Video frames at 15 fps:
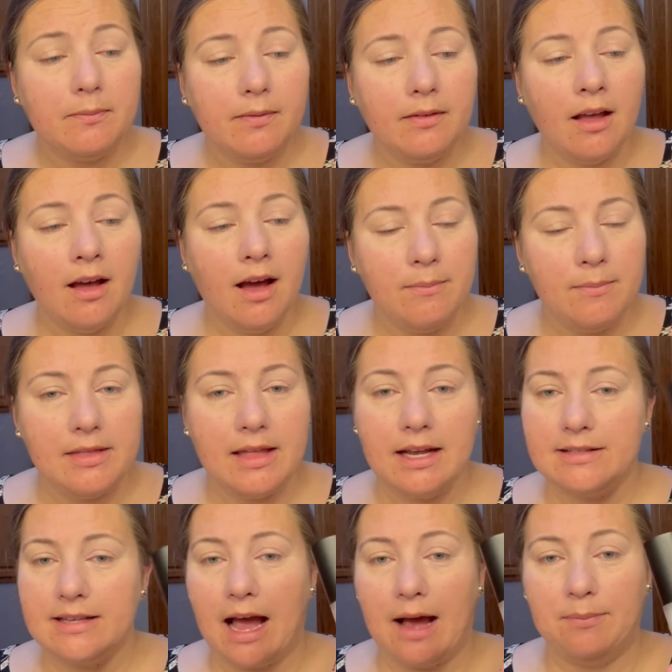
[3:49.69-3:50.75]
That
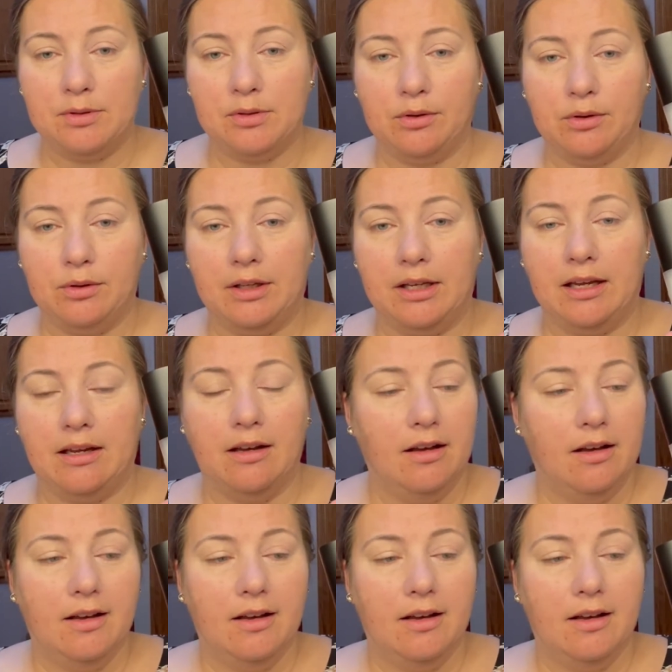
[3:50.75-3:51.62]
is absolutely,